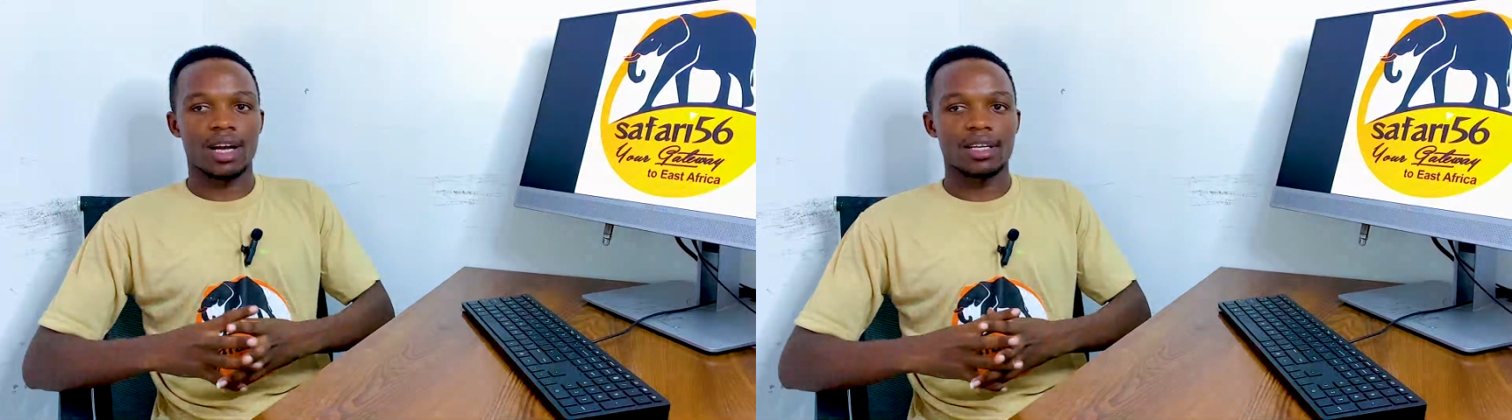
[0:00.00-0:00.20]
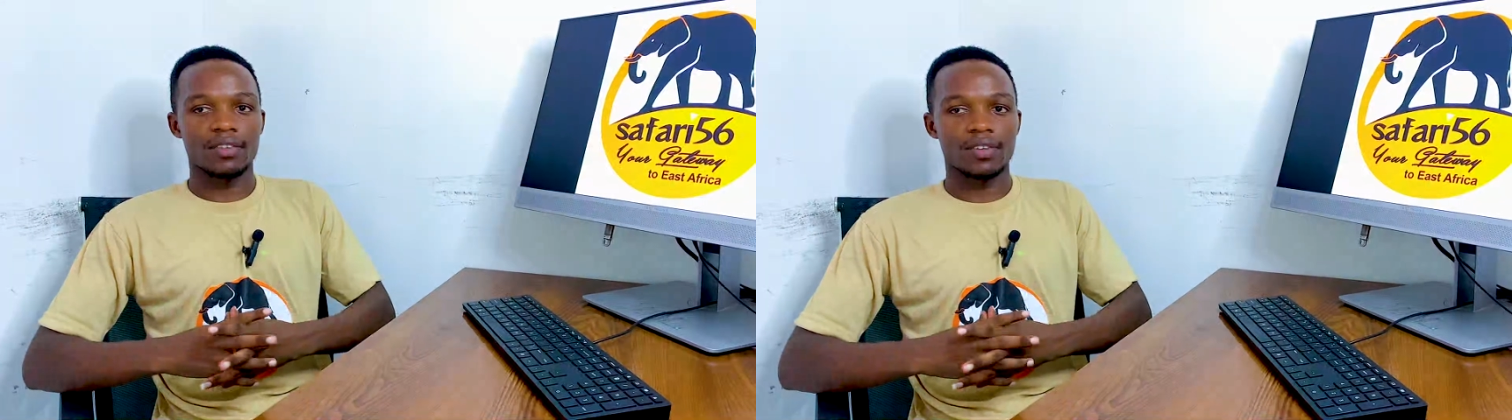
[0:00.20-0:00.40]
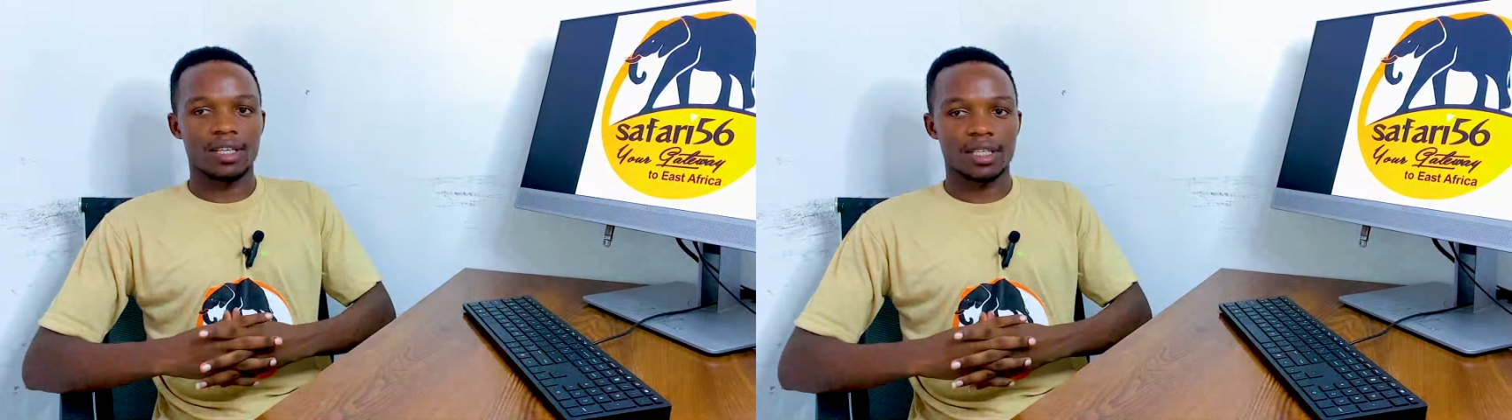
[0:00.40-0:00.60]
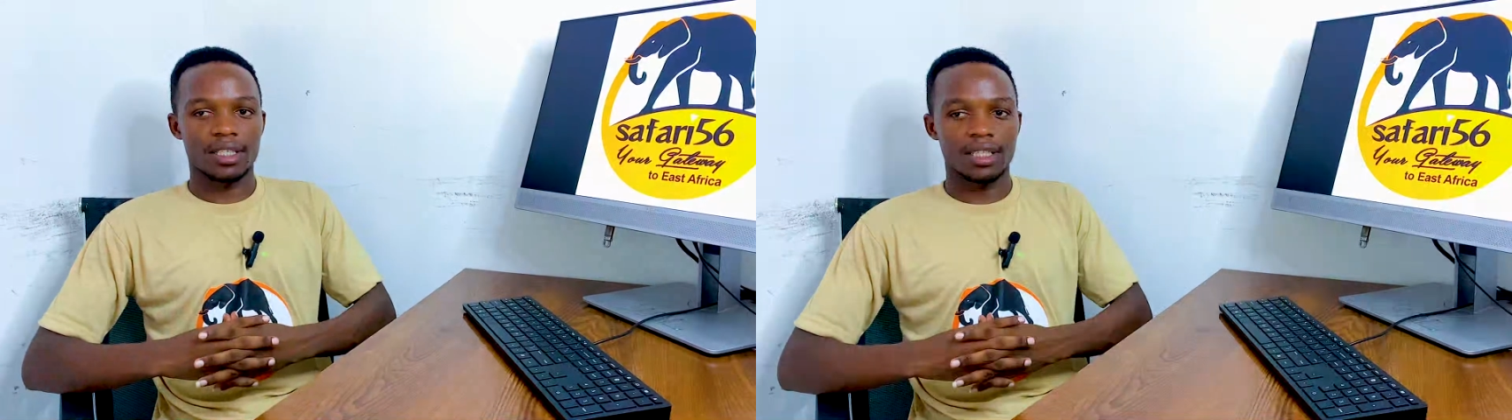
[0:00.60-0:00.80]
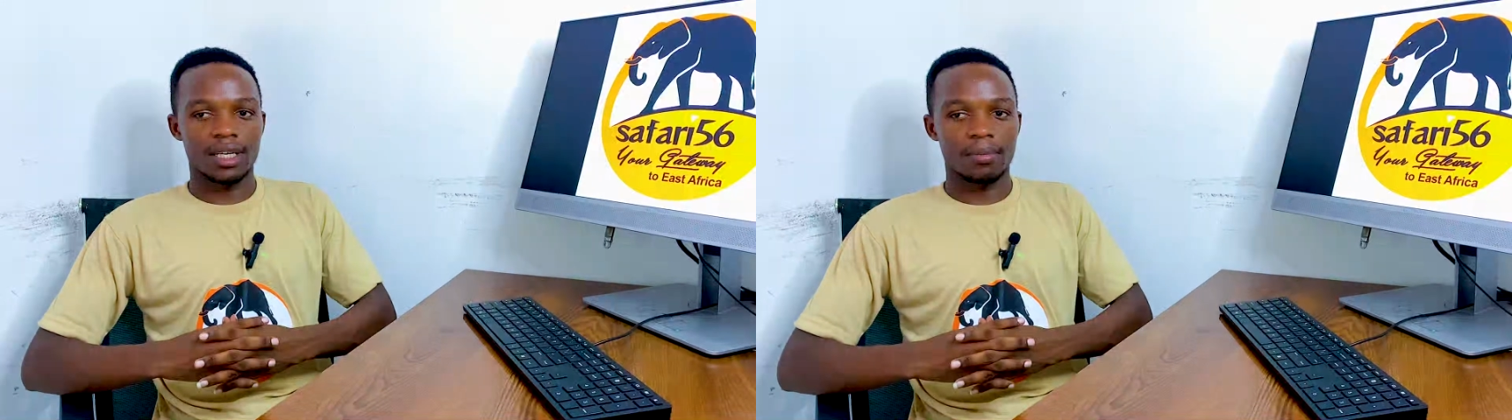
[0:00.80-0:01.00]
are
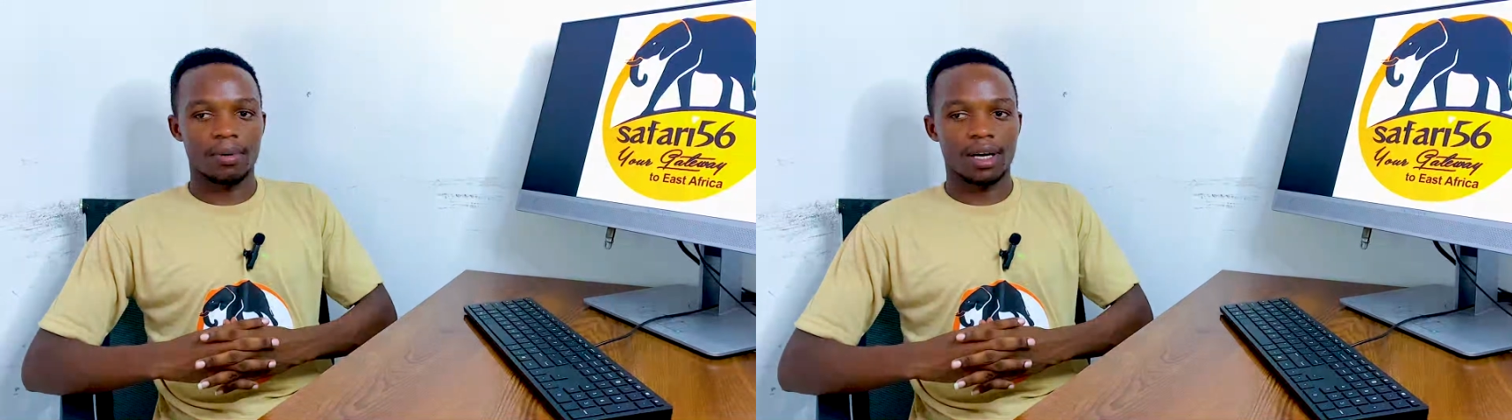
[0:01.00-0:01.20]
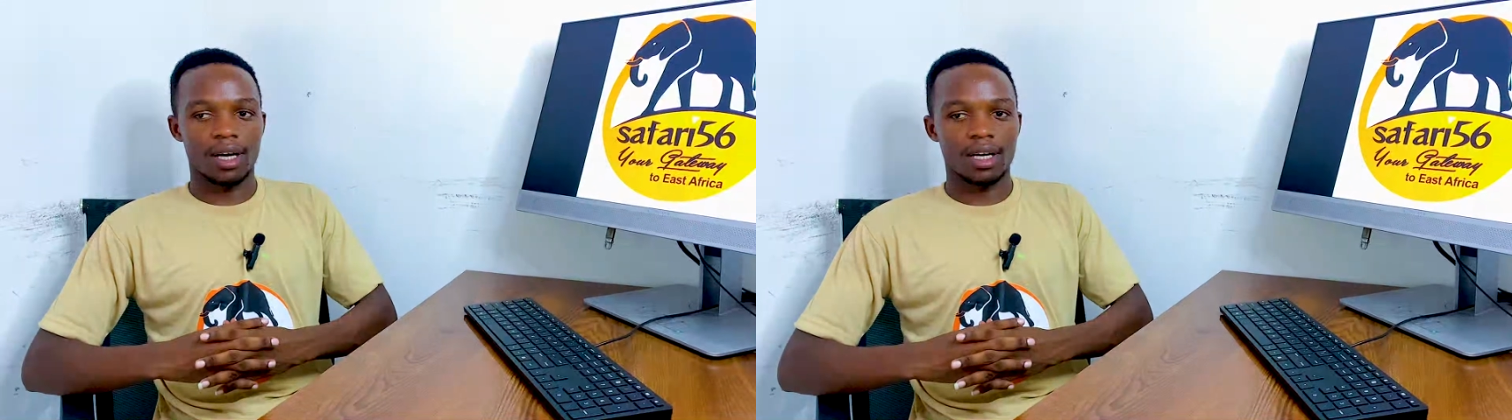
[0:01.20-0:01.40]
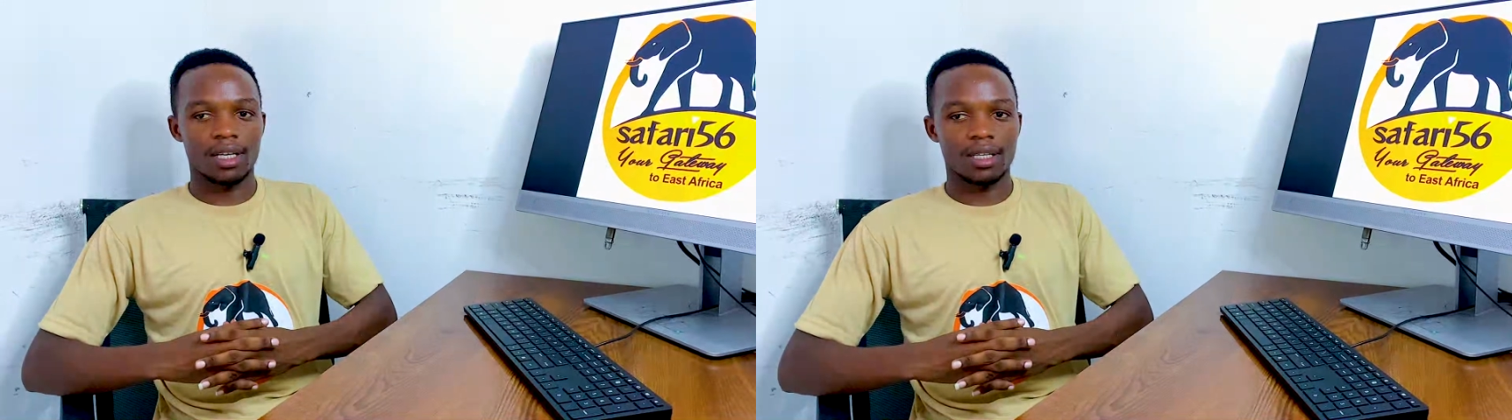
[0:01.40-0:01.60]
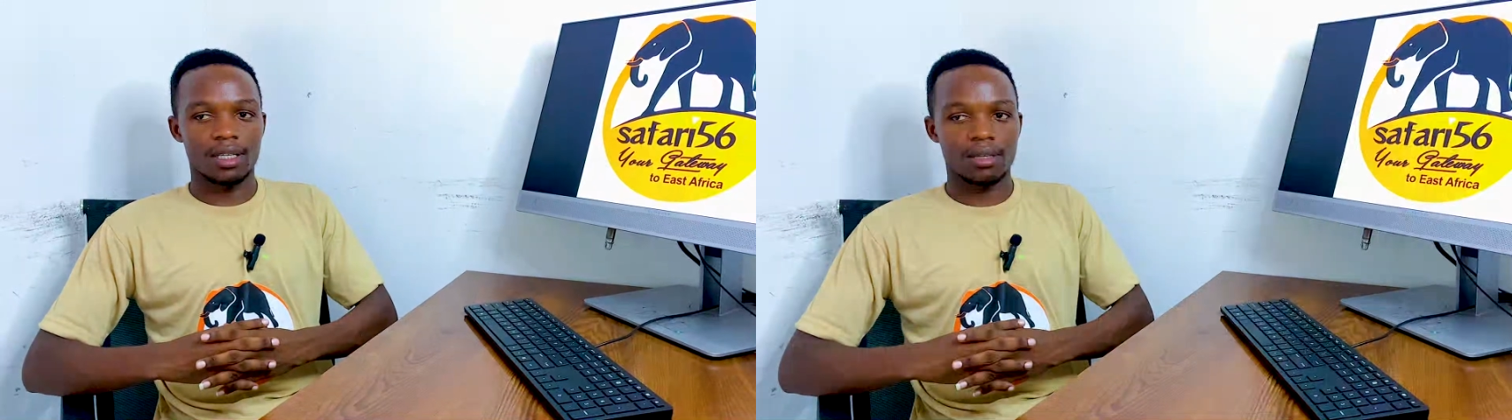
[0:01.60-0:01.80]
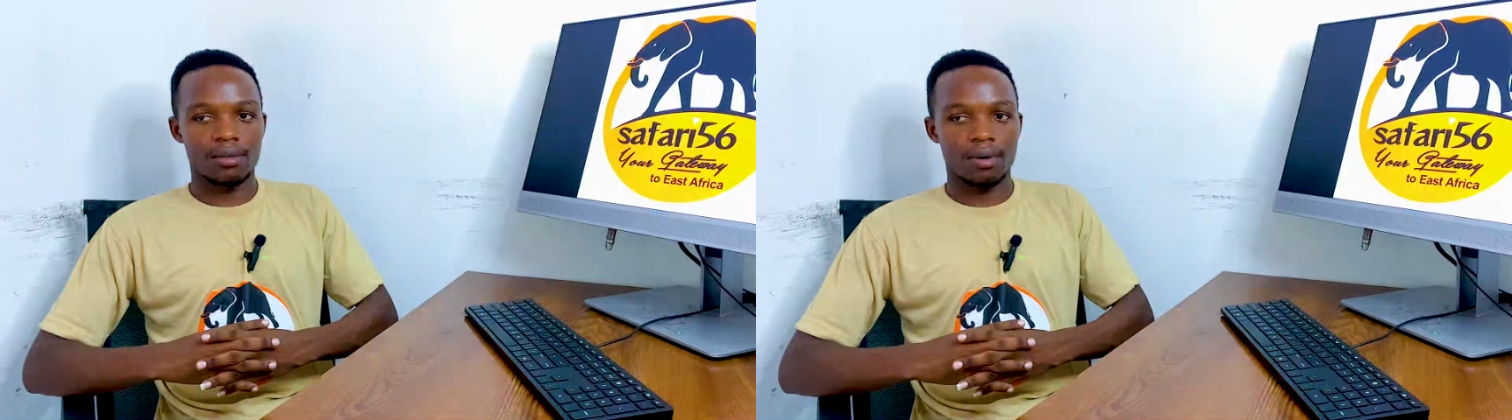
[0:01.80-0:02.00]
living
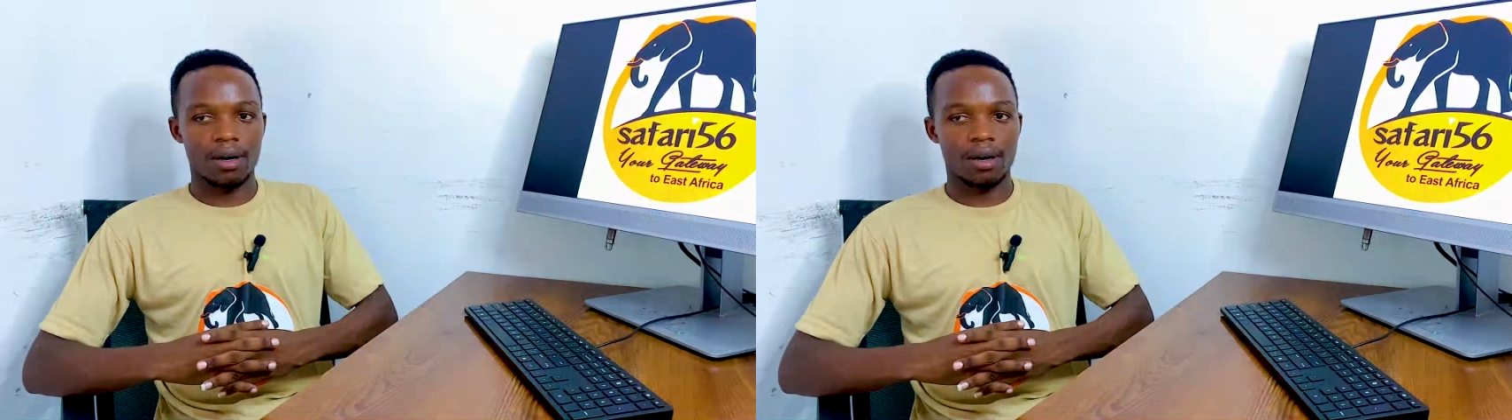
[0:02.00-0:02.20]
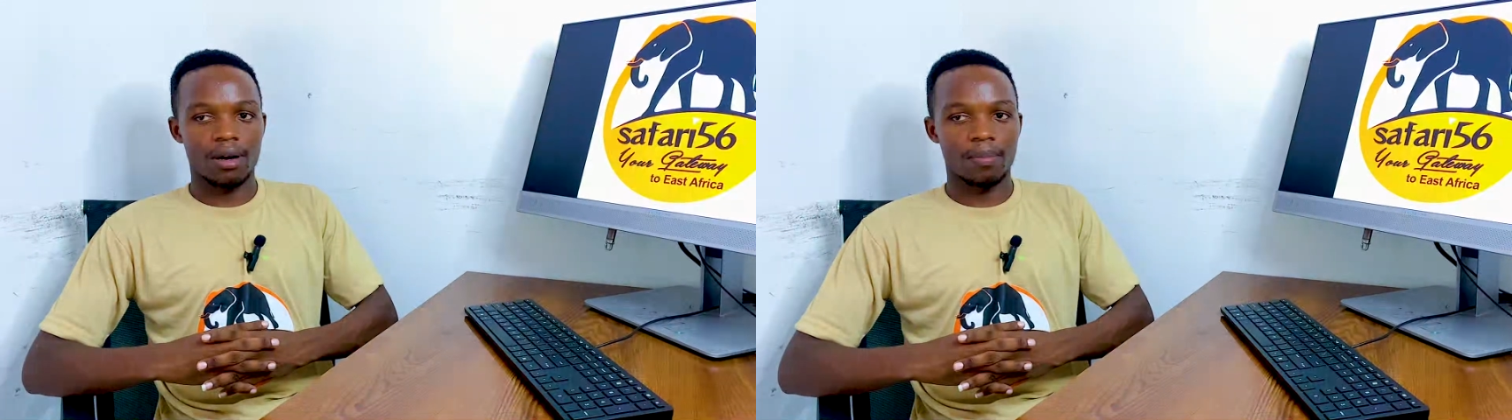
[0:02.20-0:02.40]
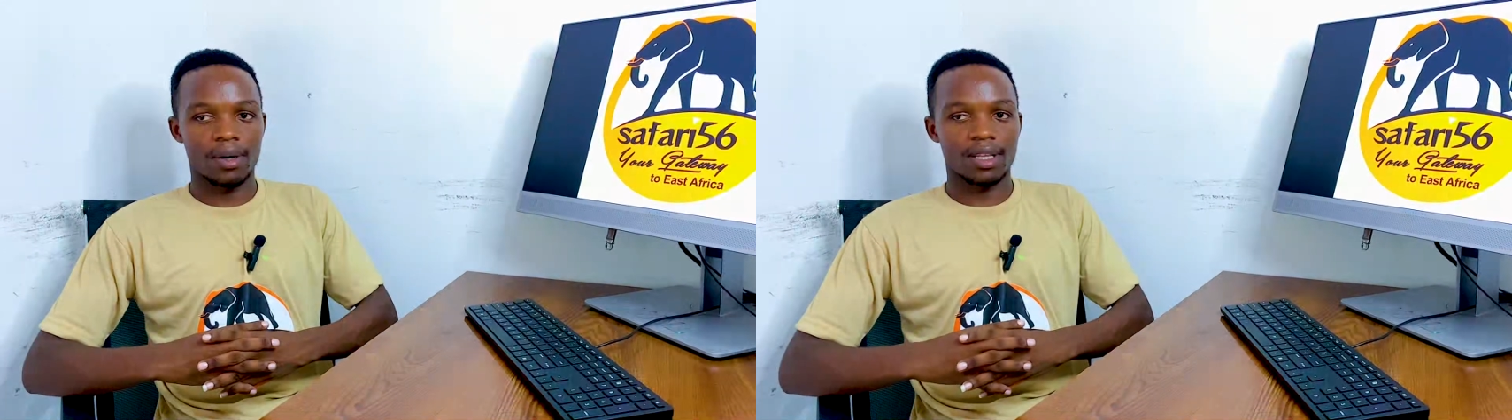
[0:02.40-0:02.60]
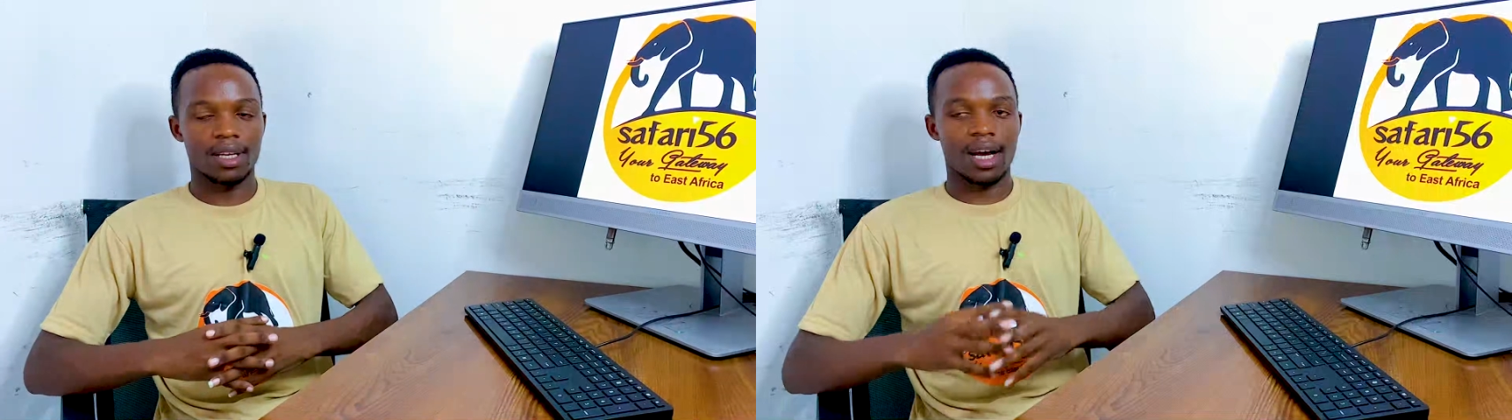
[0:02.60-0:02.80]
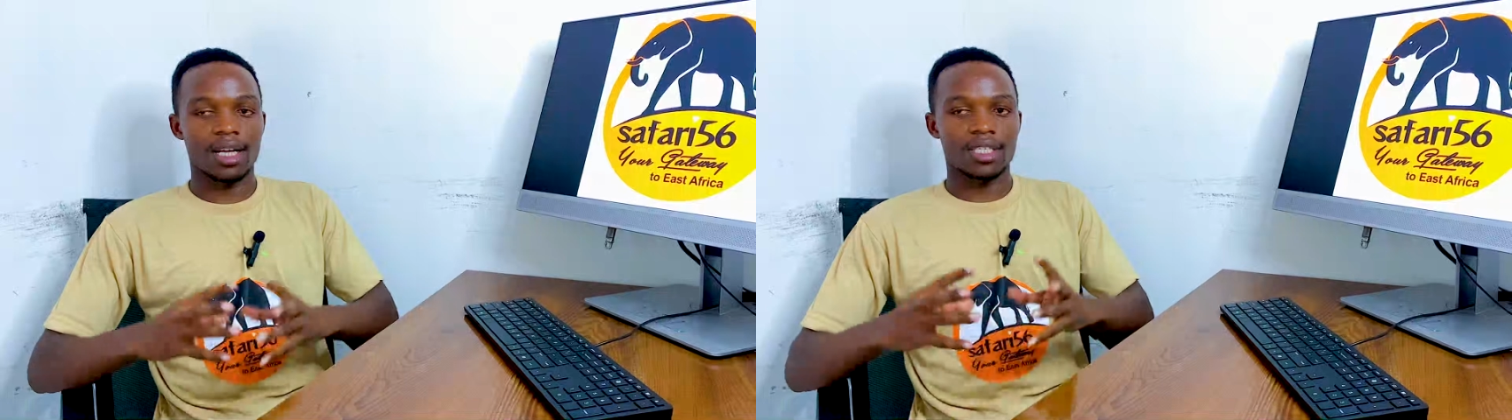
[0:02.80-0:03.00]
nearby by
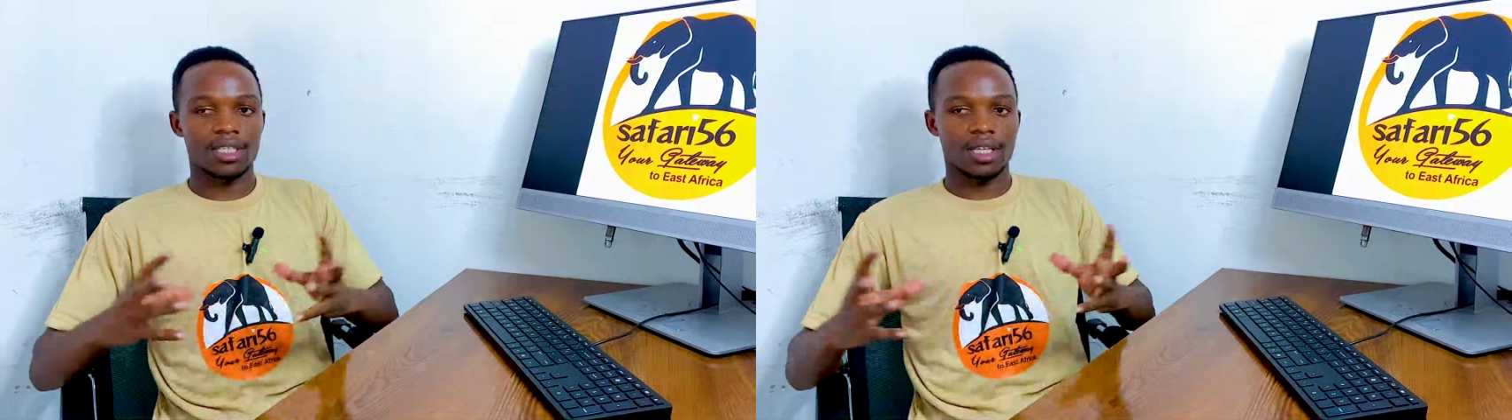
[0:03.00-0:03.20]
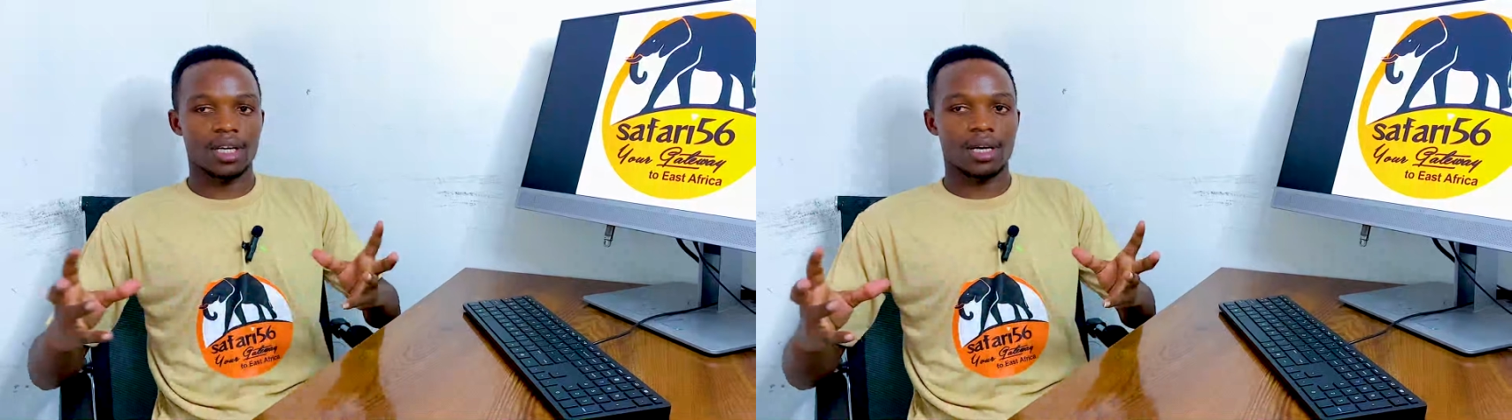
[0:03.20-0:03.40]
the large